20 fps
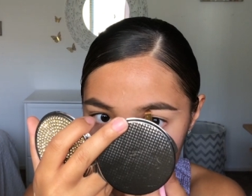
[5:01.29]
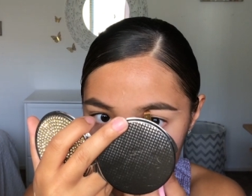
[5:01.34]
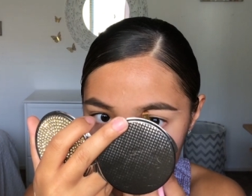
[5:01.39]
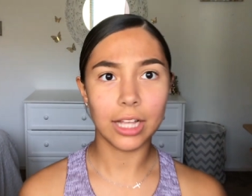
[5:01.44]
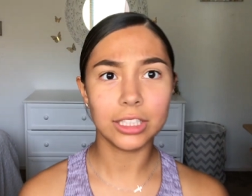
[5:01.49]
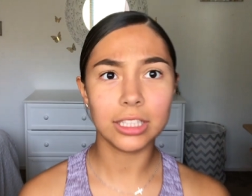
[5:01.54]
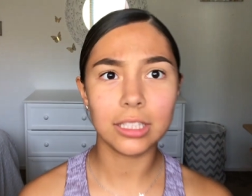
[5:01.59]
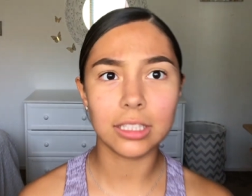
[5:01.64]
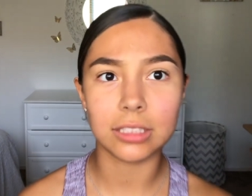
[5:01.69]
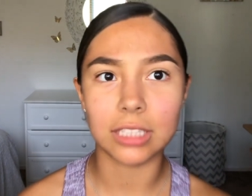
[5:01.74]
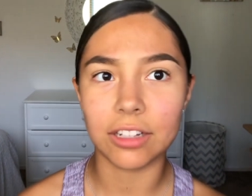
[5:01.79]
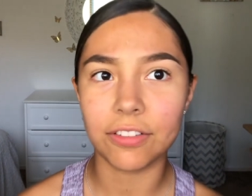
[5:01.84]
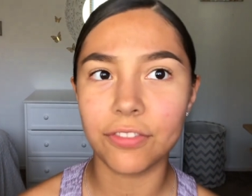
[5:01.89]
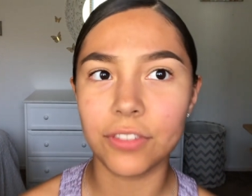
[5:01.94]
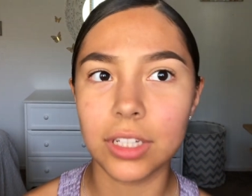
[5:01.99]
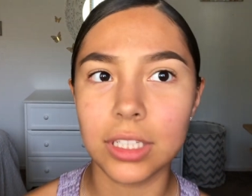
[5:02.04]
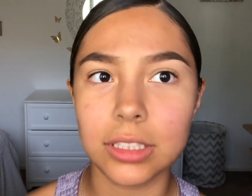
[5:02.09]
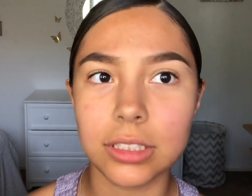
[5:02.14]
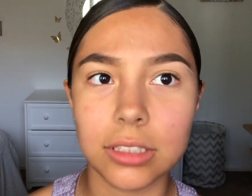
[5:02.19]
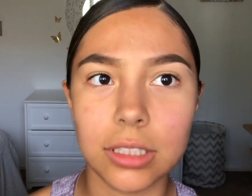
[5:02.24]
You see the
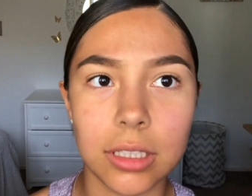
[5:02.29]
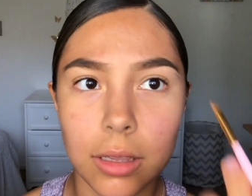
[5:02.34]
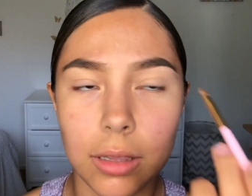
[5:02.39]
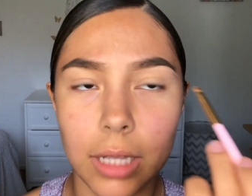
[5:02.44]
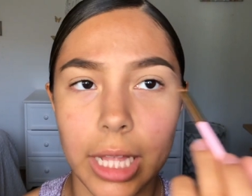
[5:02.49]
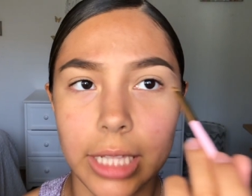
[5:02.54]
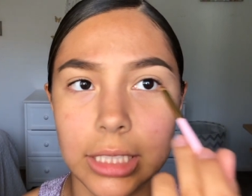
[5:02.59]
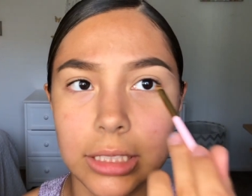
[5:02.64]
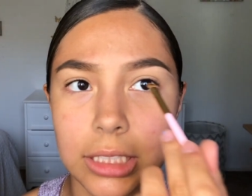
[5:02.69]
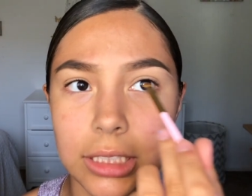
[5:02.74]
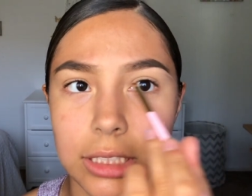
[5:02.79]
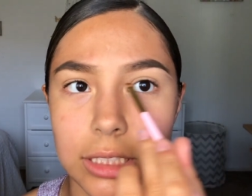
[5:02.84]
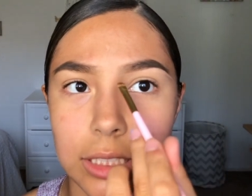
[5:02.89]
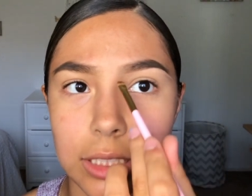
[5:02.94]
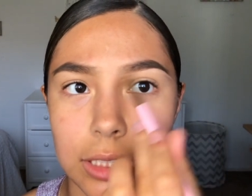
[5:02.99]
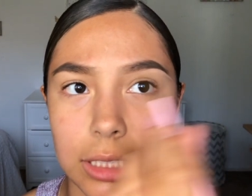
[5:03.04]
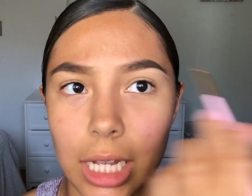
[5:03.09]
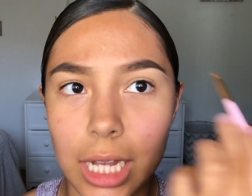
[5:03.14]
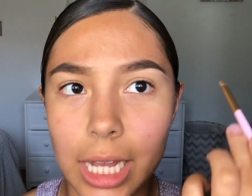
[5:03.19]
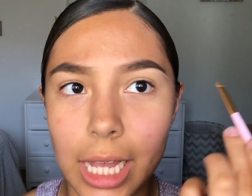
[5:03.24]
difference? Like this looks
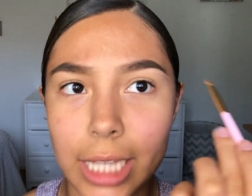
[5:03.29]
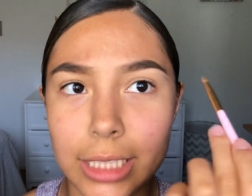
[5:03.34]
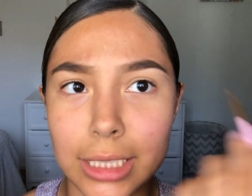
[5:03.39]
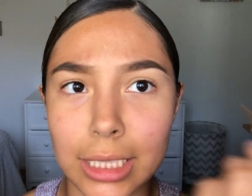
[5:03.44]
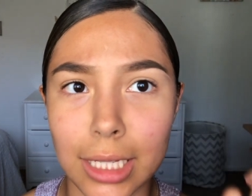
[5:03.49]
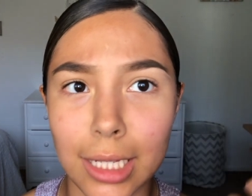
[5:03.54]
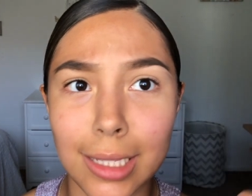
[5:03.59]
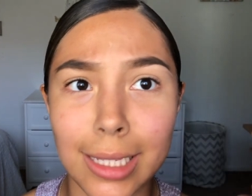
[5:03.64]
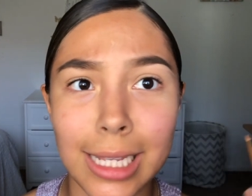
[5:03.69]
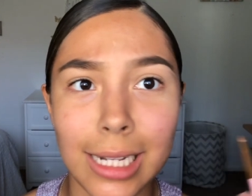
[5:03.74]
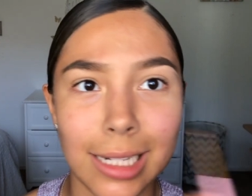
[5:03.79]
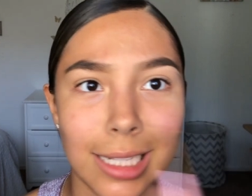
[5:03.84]
nice and clean.